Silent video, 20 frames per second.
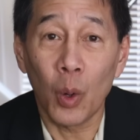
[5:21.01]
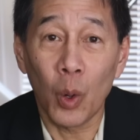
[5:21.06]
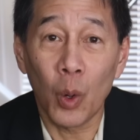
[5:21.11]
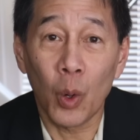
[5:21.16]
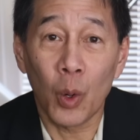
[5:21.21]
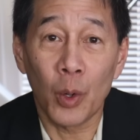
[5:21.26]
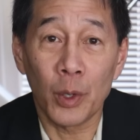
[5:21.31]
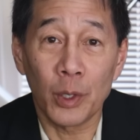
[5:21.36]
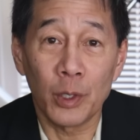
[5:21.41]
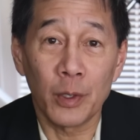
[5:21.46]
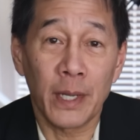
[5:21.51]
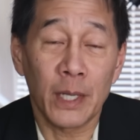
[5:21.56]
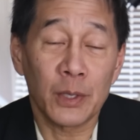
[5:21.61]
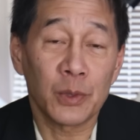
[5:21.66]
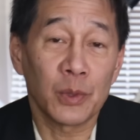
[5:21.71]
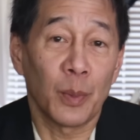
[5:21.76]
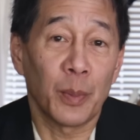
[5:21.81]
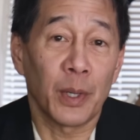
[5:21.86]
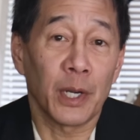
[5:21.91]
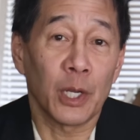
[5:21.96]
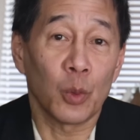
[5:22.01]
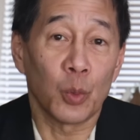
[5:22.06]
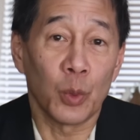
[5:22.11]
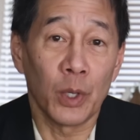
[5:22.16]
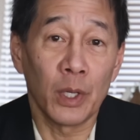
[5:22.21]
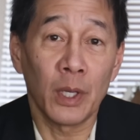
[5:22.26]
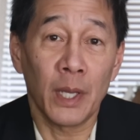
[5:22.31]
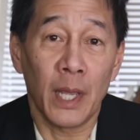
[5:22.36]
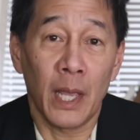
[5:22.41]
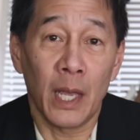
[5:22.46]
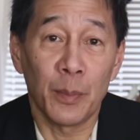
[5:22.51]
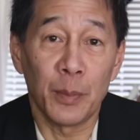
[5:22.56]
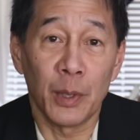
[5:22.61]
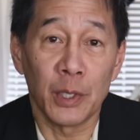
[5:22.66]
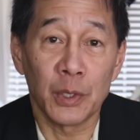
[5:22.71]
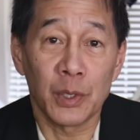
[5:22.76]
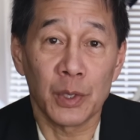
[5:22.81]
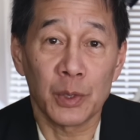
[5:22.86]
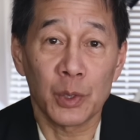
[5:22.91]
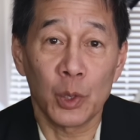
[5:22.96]
or you get somebody really
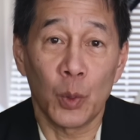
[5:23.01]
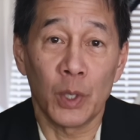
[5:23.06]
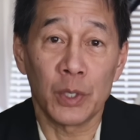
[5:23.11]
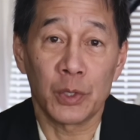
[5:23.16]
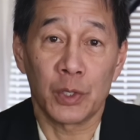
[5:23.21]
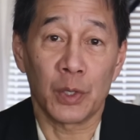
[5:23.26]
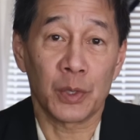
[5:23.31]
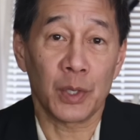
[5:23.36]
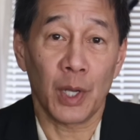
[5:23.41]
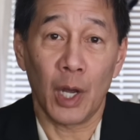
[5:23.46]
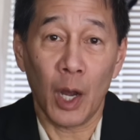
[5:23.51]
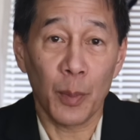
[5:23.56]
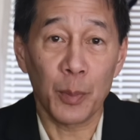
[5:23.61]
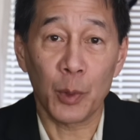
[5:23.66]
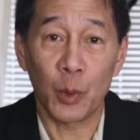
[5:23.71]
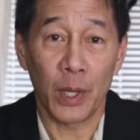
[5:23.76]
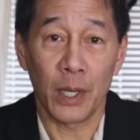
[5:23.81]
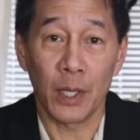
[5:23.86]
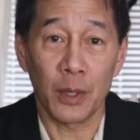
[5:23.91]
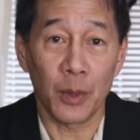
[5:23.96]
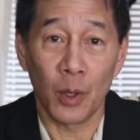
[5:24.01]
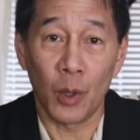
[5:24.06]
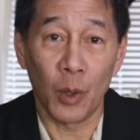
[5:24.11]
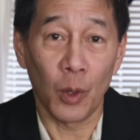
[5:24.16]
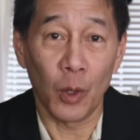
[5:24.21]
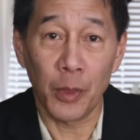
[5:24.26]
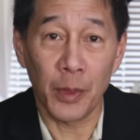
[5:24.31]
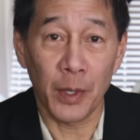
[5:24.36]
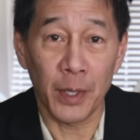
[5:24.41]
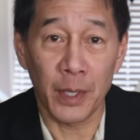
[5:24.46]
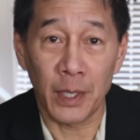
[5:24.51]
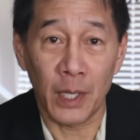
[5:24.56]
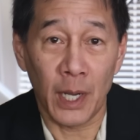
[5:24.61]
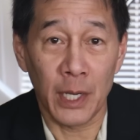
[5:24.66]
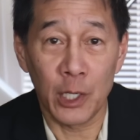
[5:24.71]
ambitious who has just upgraded the whole thing.